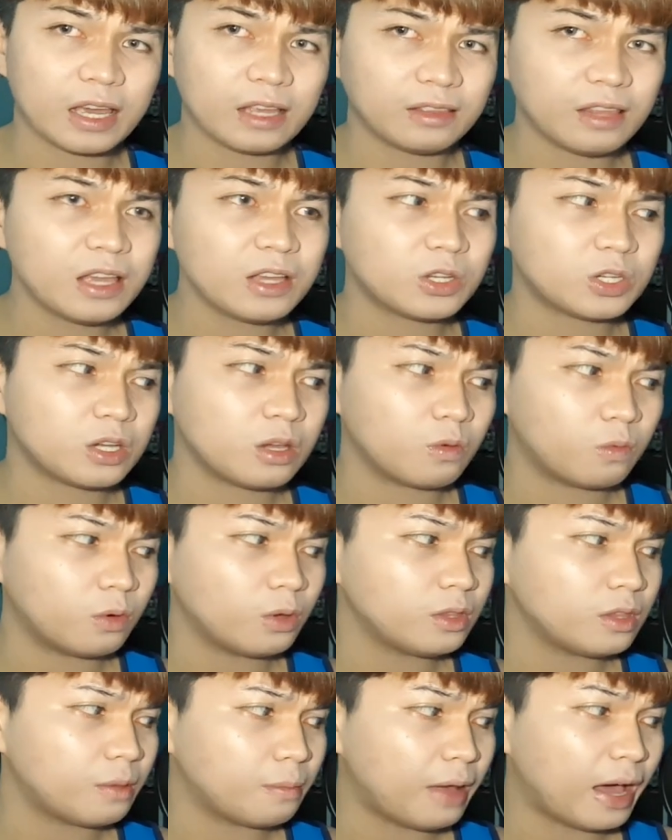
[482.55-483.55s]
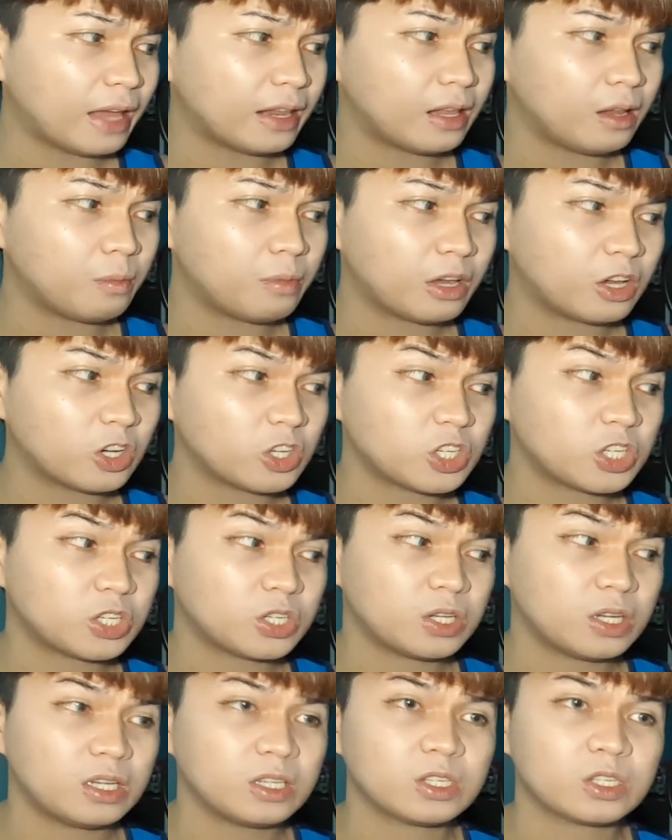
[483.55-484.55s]
I think she won the battle because
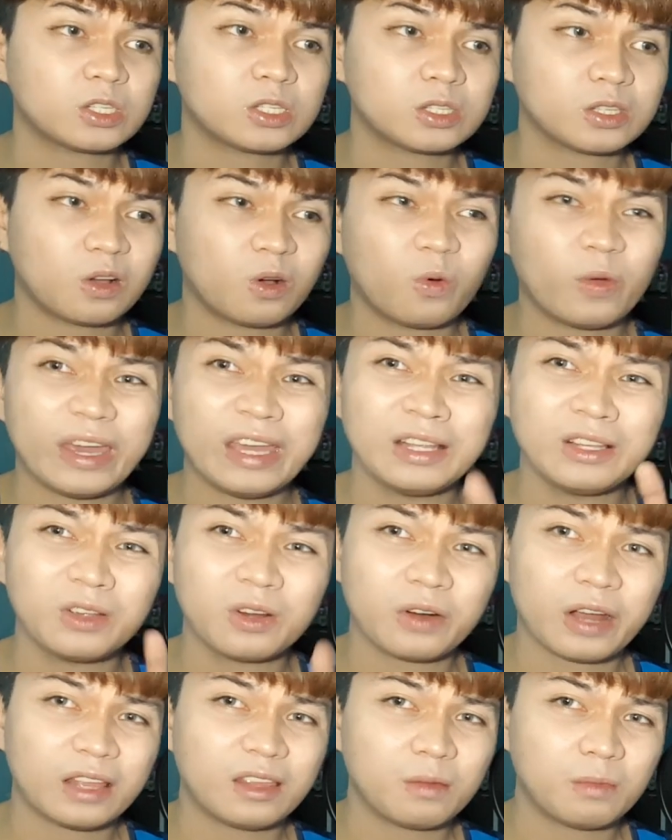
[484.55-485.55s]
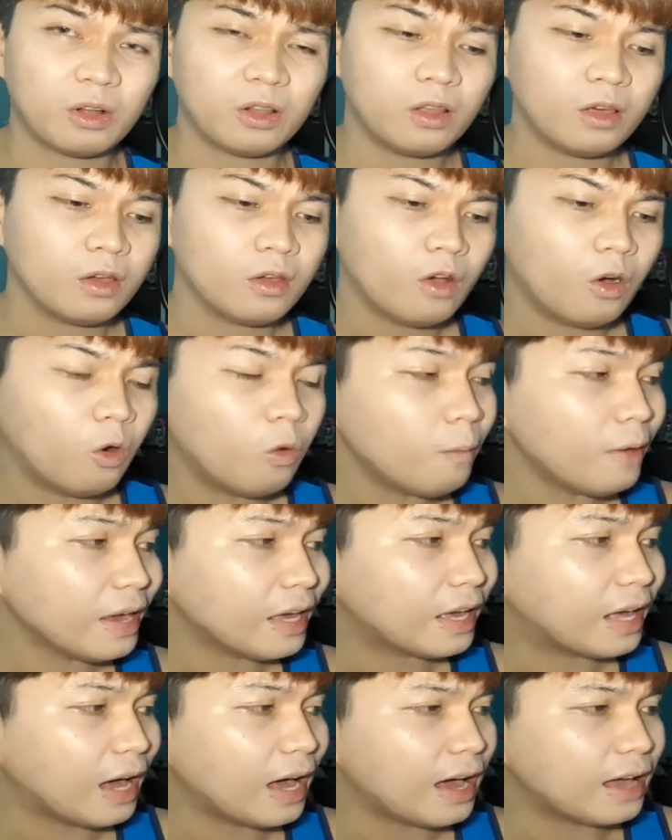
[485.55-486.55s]
she's so incredible. Oh my
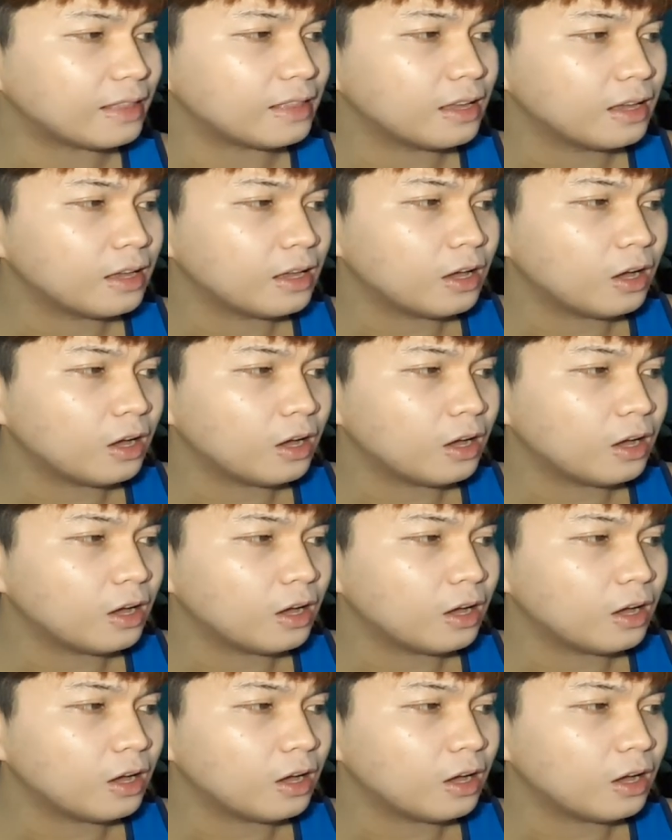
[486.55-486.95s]
god.